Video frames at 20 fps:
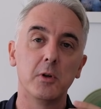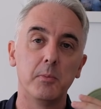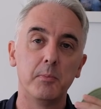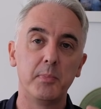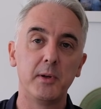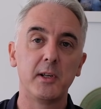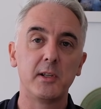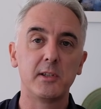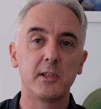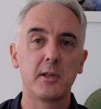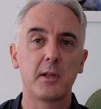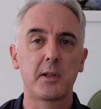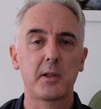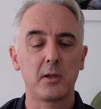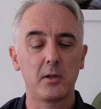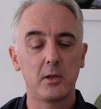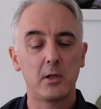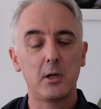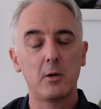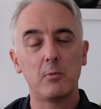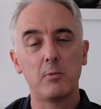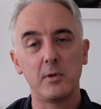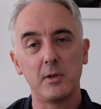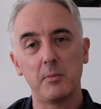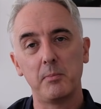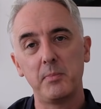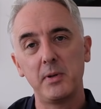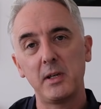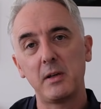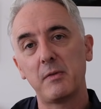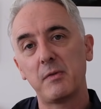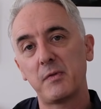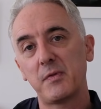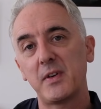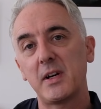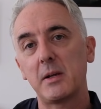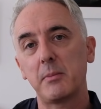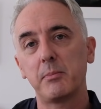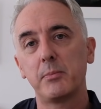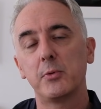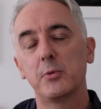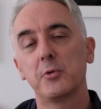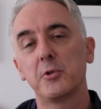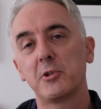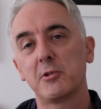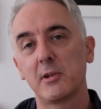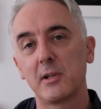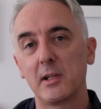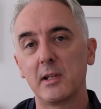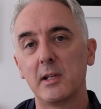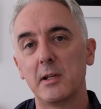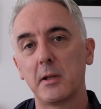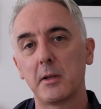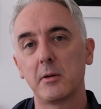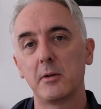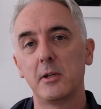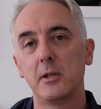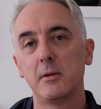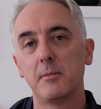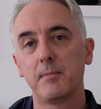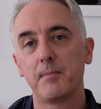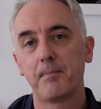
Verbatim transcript: a big DSLR with a big fat portrait lens on it.